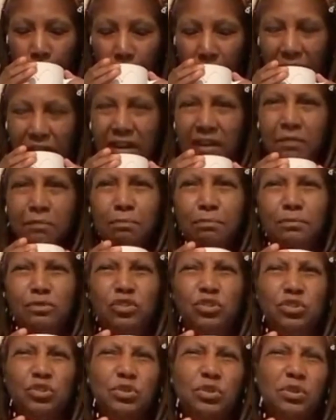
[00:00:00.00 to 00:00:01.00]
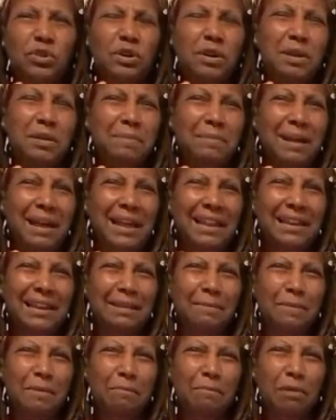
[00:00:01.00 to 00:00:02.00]
and enjoy my
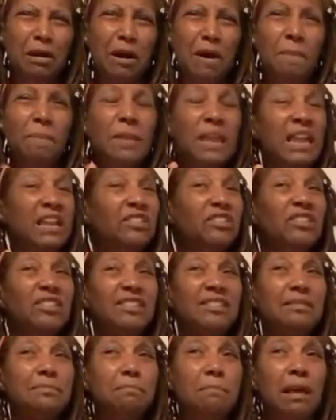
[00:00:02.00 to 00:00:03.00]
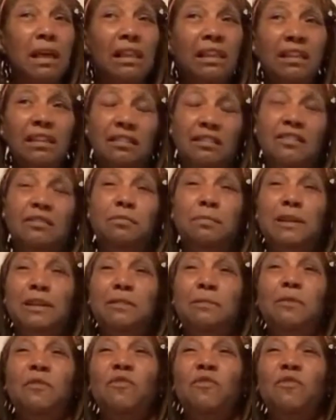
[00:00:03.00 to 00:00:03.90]
lemon balm. Just smelling this makes me